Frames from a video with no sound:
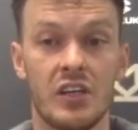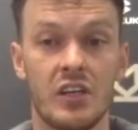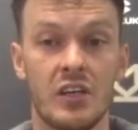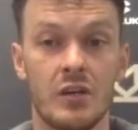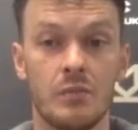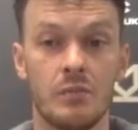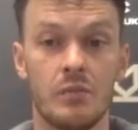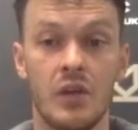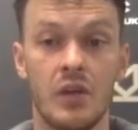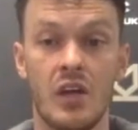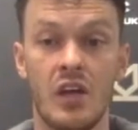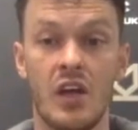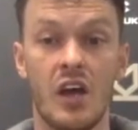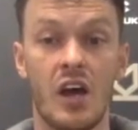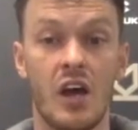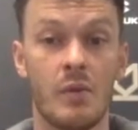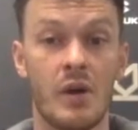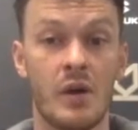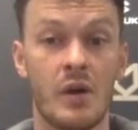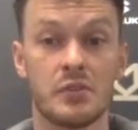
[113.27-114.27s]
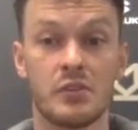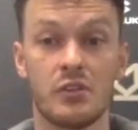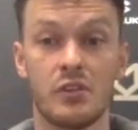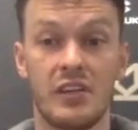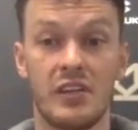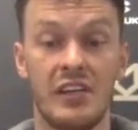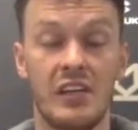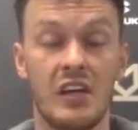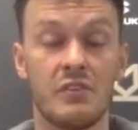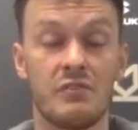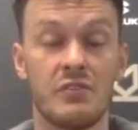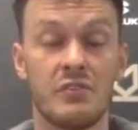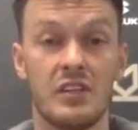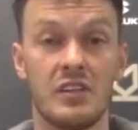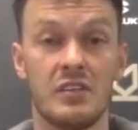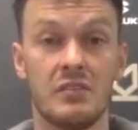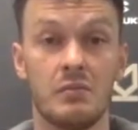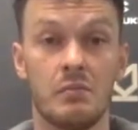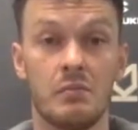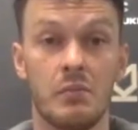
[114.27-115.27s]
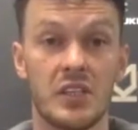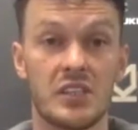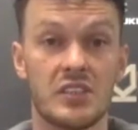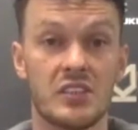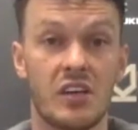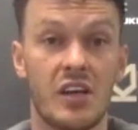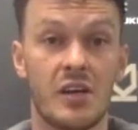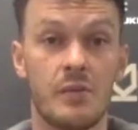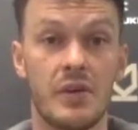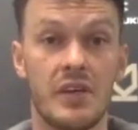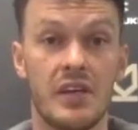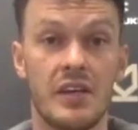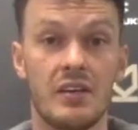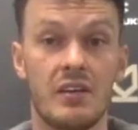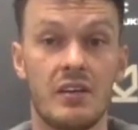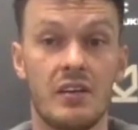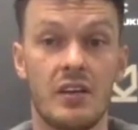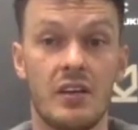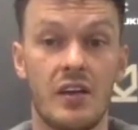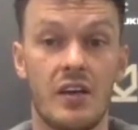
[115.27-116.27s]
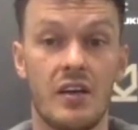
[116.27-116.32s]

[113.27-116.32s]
I'm absolutely loving my time here